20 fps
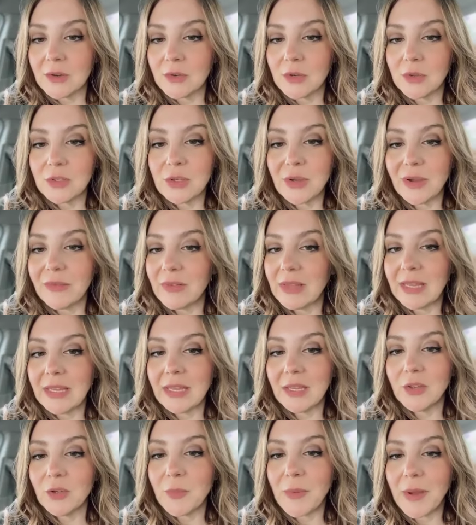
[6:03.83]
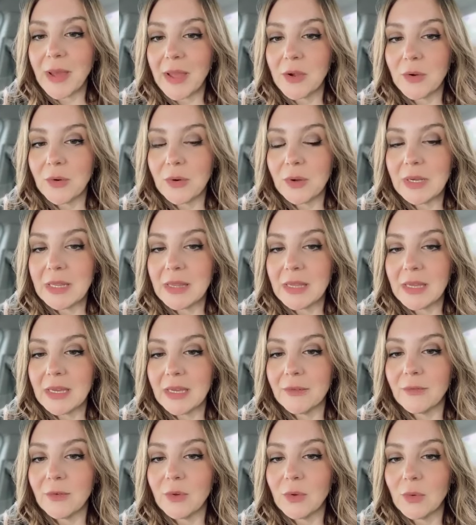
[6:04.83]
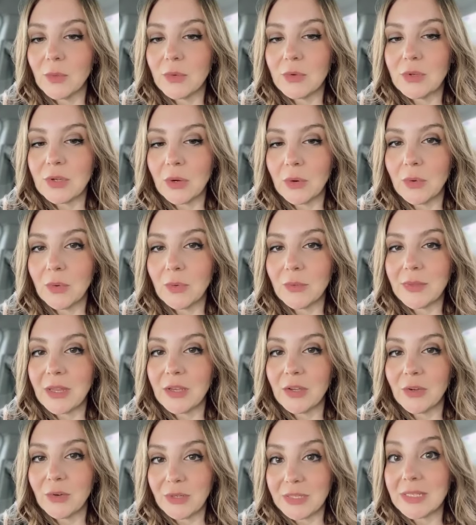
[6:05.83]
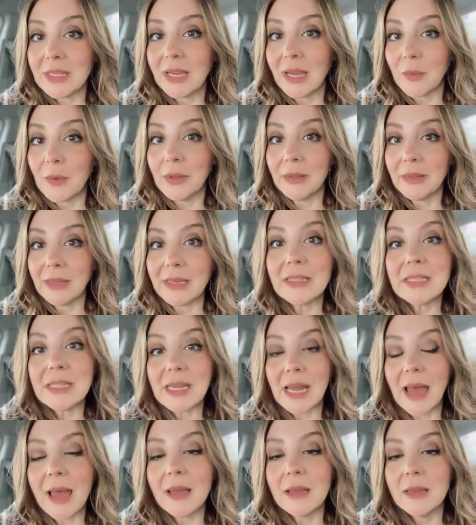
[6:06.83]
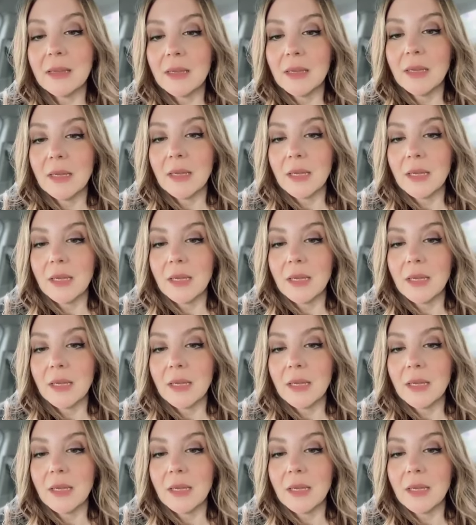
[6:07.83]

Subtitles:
I don't know, do you have a link in your bio or anything? If you don't, then you need to get one like stat.